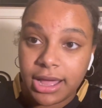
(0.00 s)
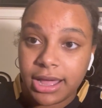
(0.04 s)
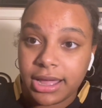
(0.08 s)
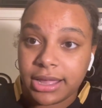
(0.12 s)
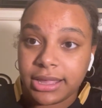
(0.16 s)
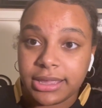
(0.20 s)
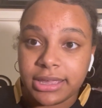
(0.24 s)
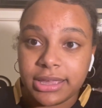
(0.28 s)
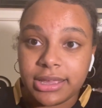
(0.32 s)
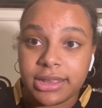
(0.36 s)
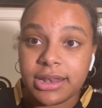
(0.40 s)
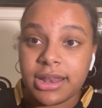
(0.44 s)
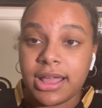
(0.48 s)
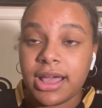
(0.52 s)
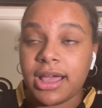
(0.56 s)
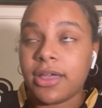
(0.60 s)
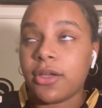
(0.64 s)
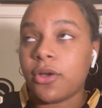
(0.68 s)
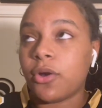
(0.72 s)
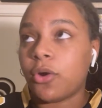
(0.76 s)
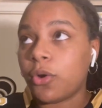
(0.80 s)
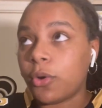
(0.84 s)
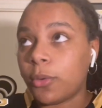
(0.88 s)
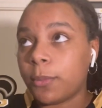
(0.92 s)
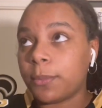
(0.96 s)
Again, I
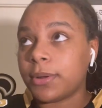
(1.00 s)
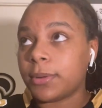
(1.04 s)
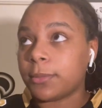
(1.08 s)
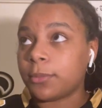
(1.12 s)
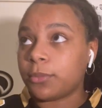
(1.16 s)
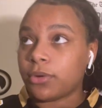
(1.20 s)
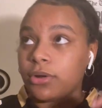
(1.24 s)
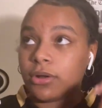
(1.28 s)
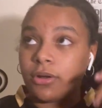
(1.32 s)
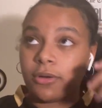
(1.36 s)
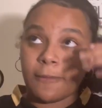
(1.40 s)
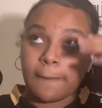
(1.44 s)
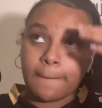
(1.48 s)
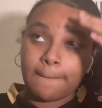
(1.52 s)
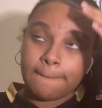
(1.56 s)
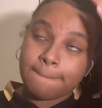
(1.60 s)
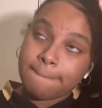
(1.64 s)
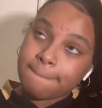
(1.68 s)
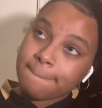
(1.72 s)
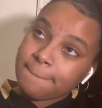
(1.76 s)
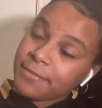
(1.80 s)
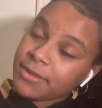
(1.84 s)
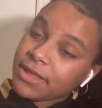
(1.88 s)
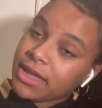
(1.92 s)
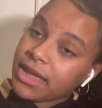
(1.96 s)
hope I'm wrong.
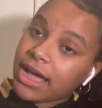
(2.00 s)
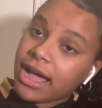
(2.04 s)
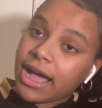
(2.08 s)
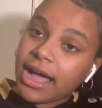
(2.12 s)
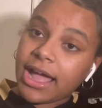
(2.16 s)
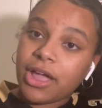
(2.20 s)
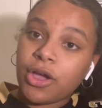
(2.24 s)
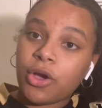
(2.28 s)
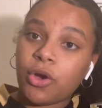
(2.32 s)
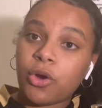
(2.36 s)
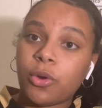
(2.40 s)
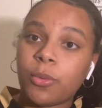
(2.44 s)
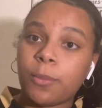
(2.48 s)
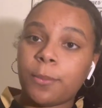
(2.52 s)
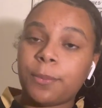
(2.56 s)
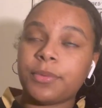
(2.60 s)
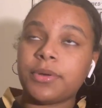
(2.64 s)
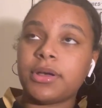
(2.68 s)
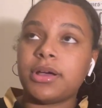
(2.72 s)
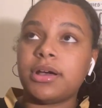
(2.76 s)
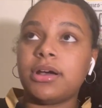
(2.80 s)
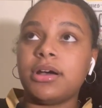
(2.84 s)
I hope,